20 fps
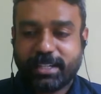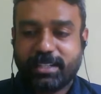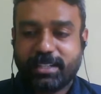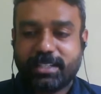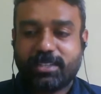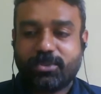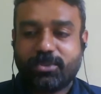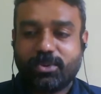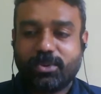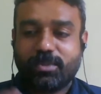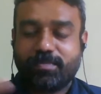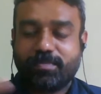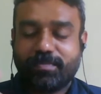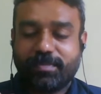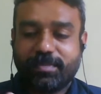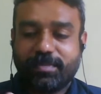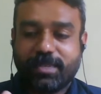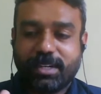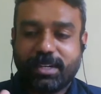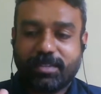is
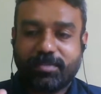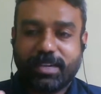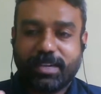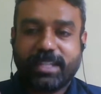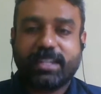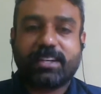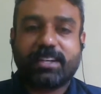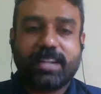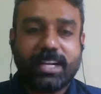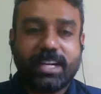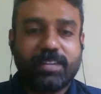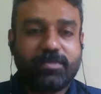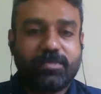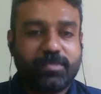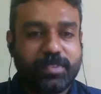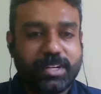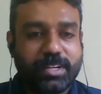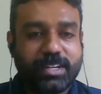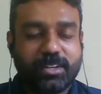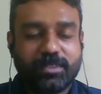to find a right
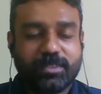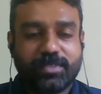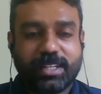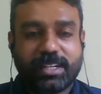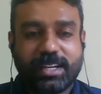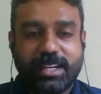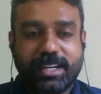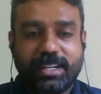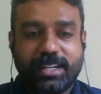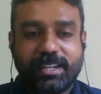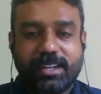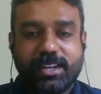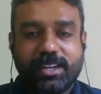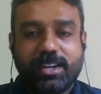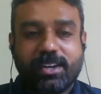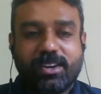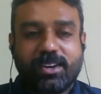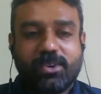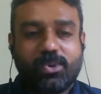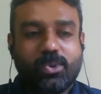fit of the client
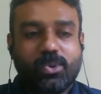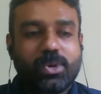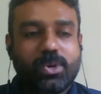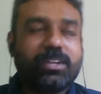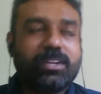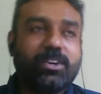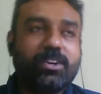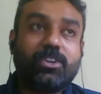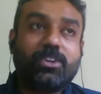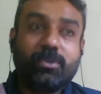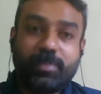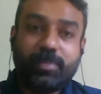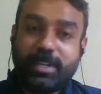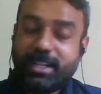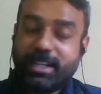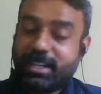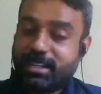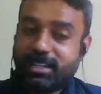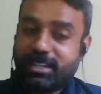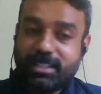who are not
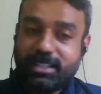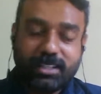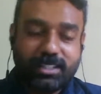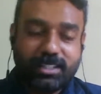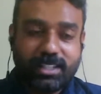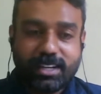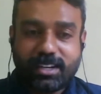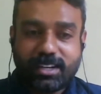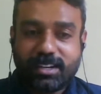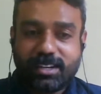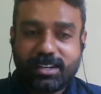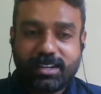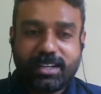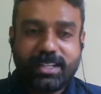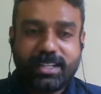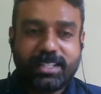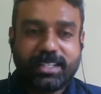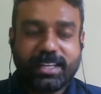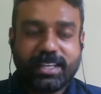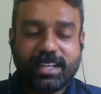operating at such a
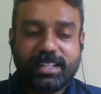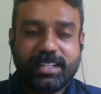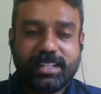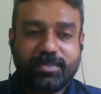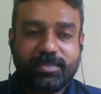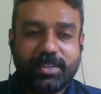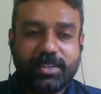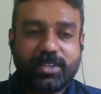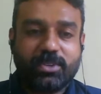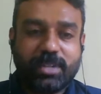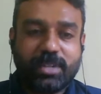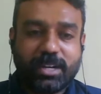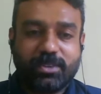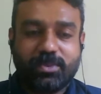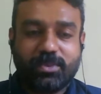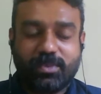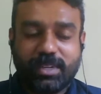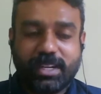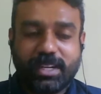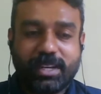high scale that we don't have
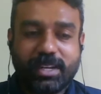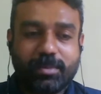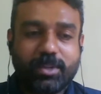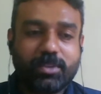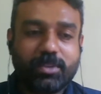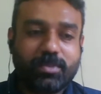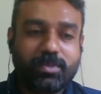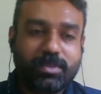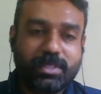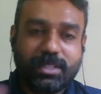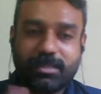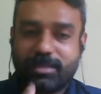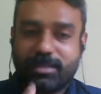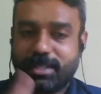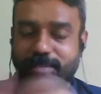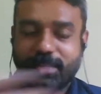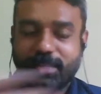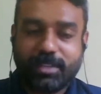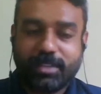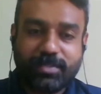to worry about
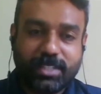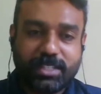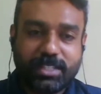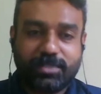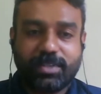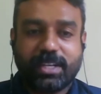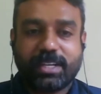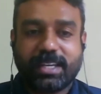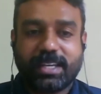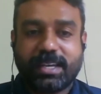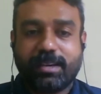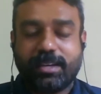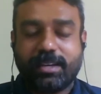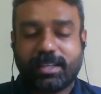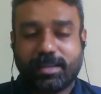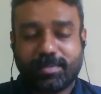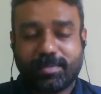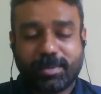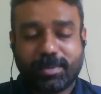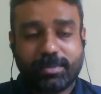something which we are
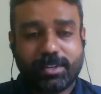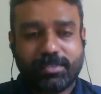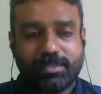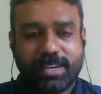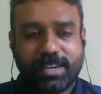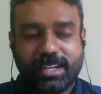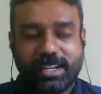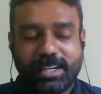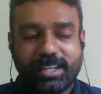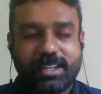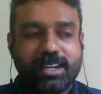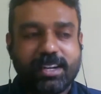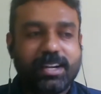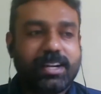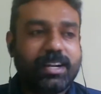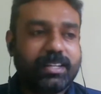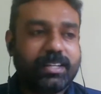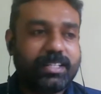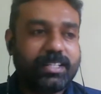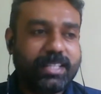capable of handling.
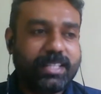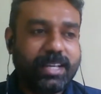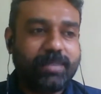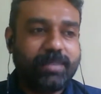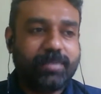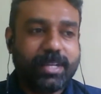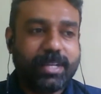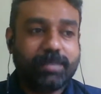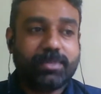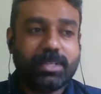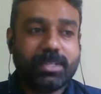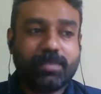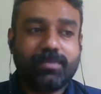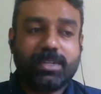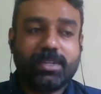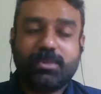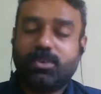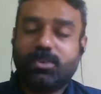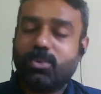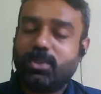At the same time,
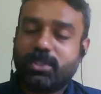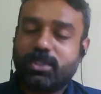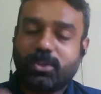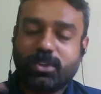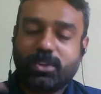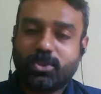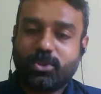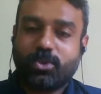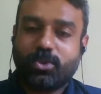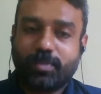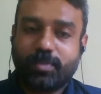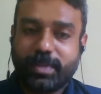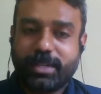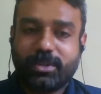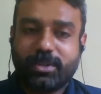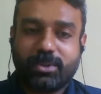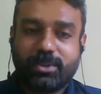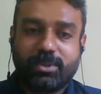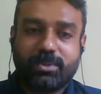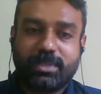someone who is also
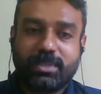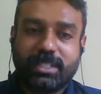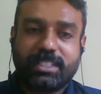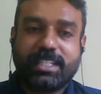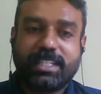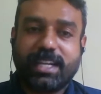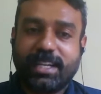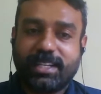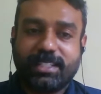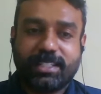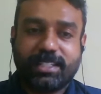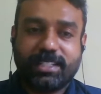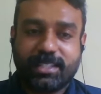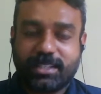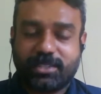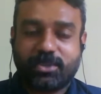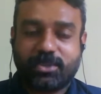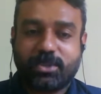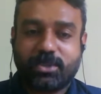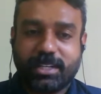open to the challenges
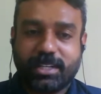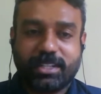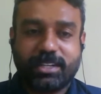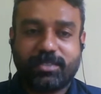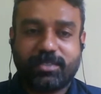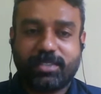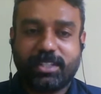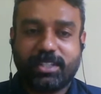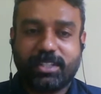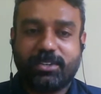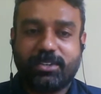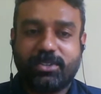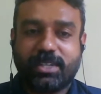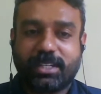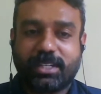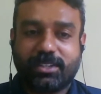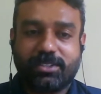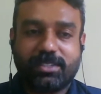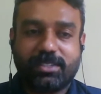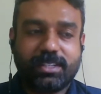associated with the new
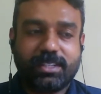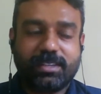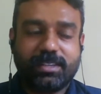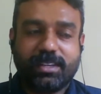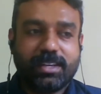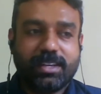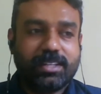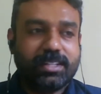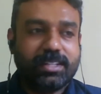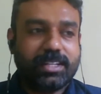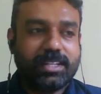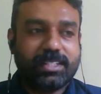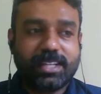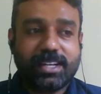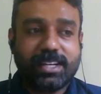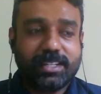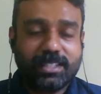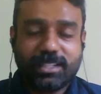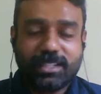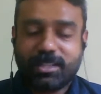technology. The
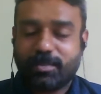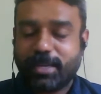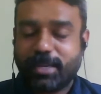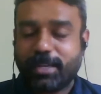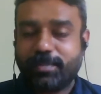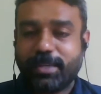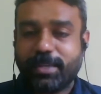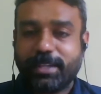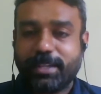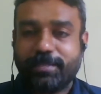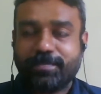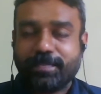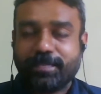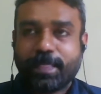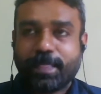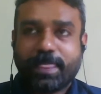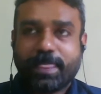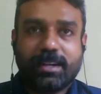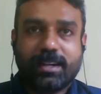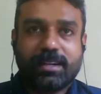challenges might be
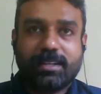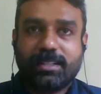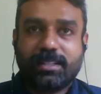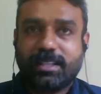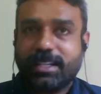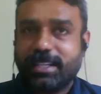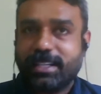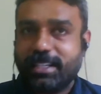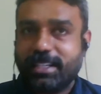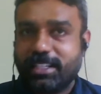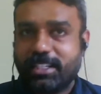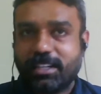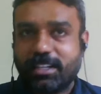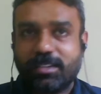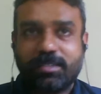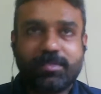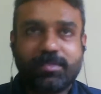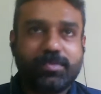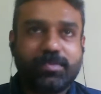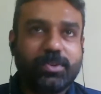the
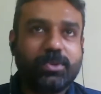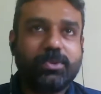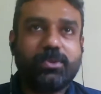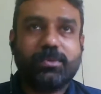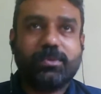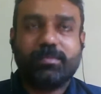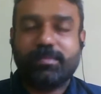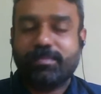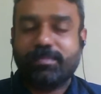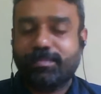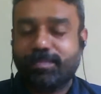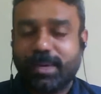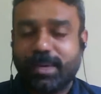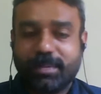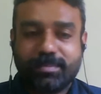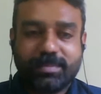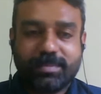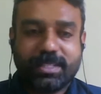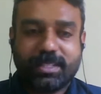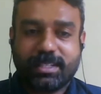initial few
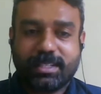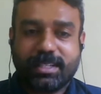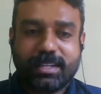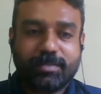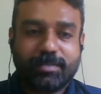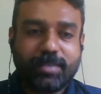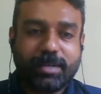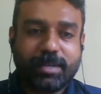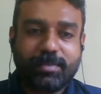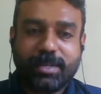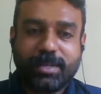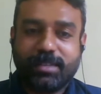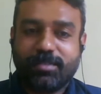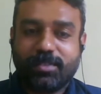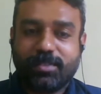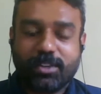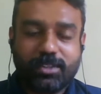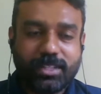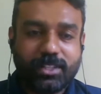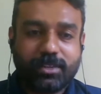bumps that might be
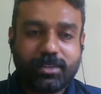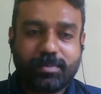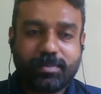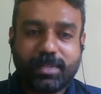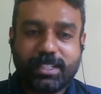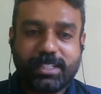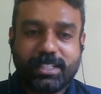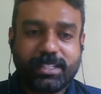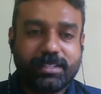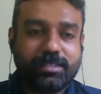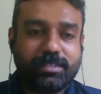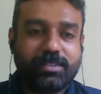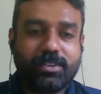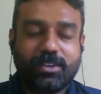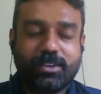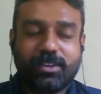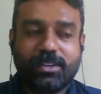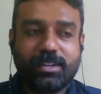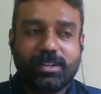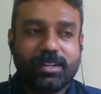involved in the operation,
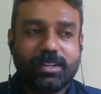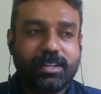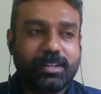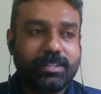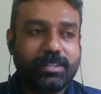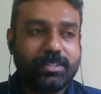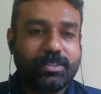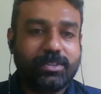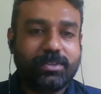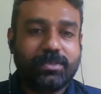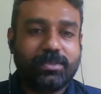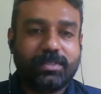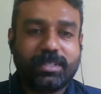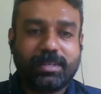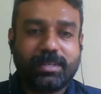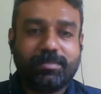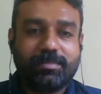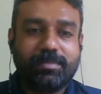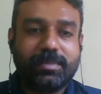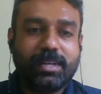or
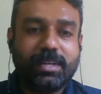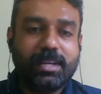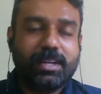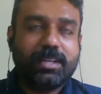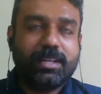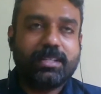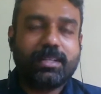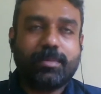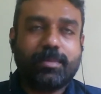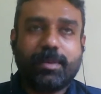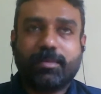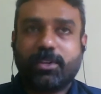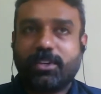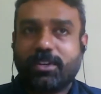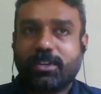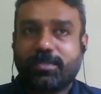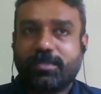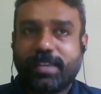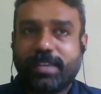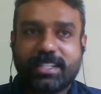some
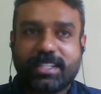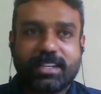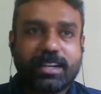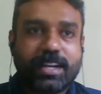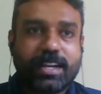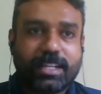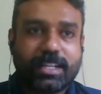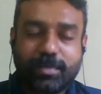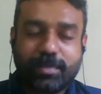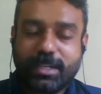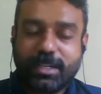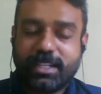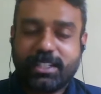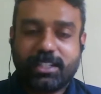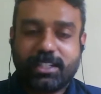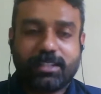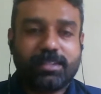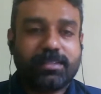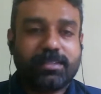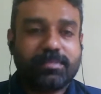amount of extra
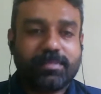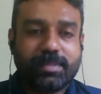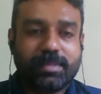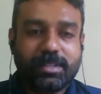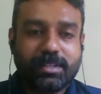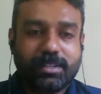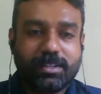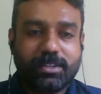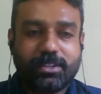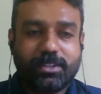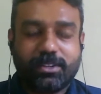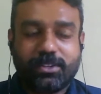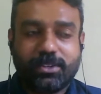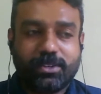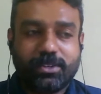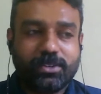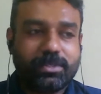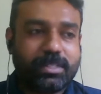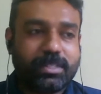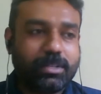expenditure.
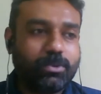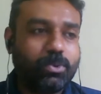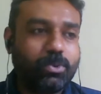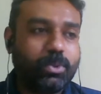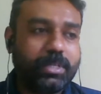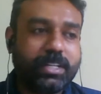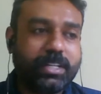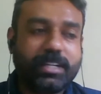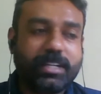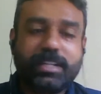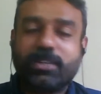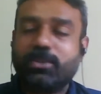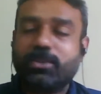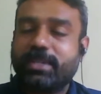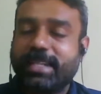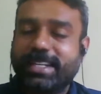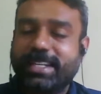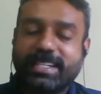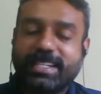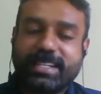So who is ready
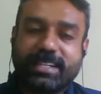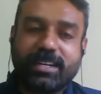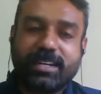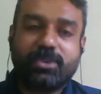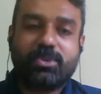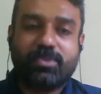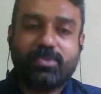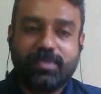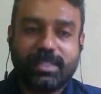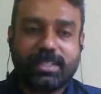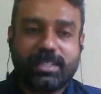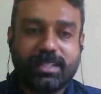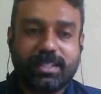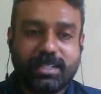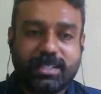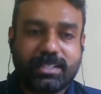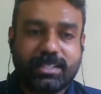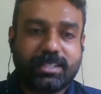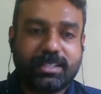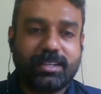to test it out with
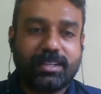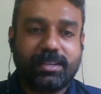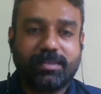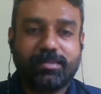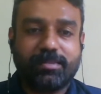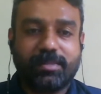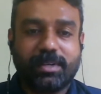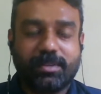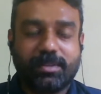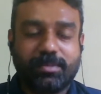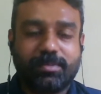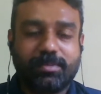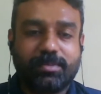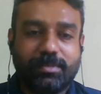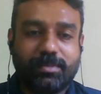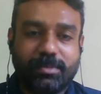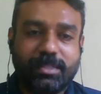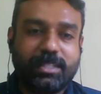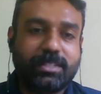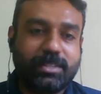us,
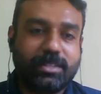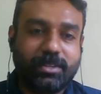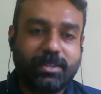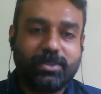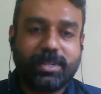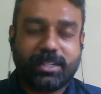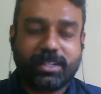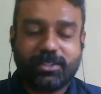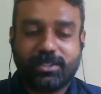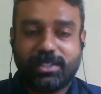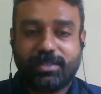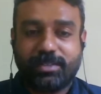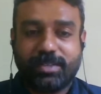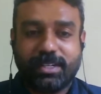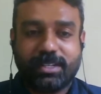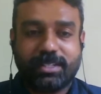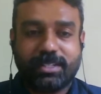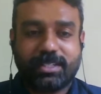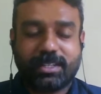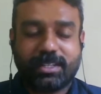this new technology
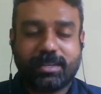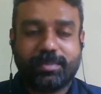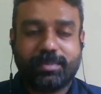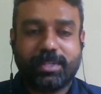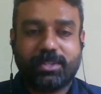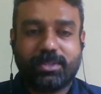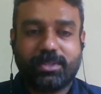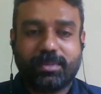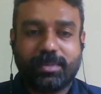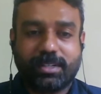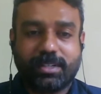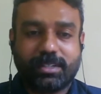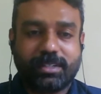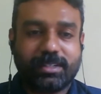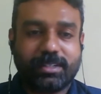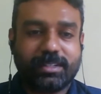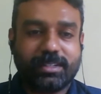when it's coming to the market.